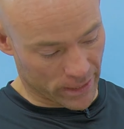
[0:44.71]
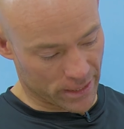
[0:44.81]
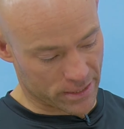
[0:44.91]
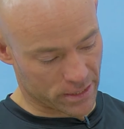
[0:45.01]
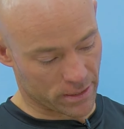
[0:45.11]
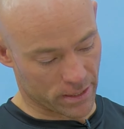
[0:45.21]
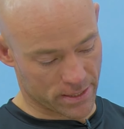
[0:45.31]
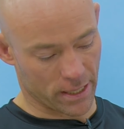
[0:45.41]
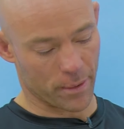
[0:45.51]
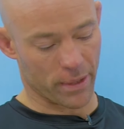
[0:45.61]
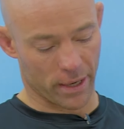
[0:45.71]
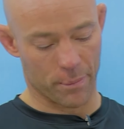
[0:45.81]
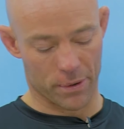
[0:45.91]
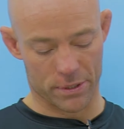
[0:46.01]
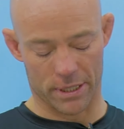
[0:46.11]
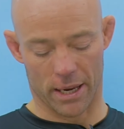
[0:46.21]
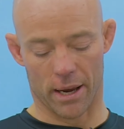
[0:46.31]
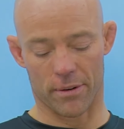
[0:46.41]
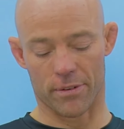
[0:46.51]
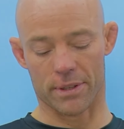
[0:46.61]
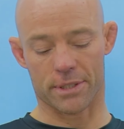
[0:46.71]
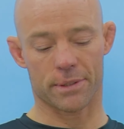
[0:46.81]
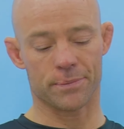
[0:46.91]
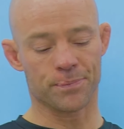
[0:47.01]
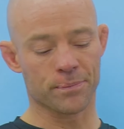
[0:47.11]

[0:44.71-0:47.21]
is the setup that I personally have is